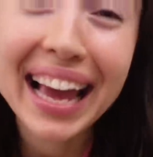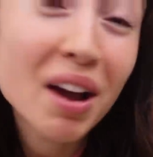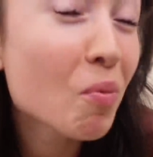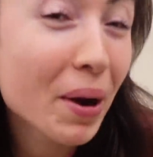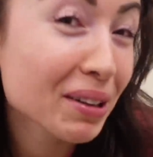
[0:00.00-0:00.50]

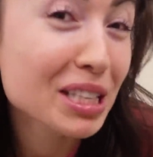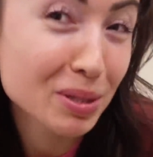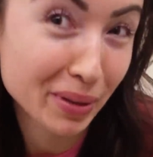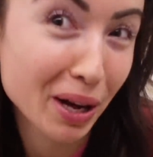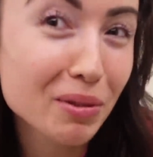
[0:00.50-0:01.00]
can't wear
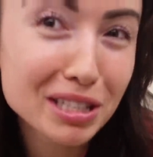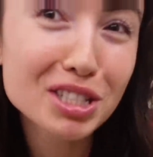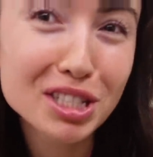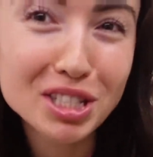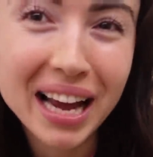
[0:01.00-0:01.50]
this without the
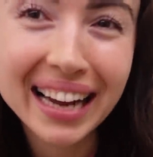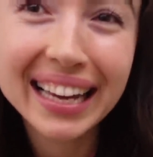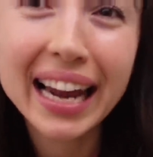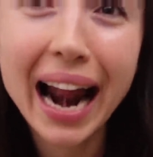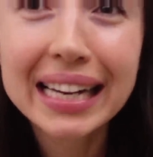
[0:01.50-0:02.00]
jean
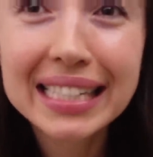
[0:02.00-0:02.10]
jacket. I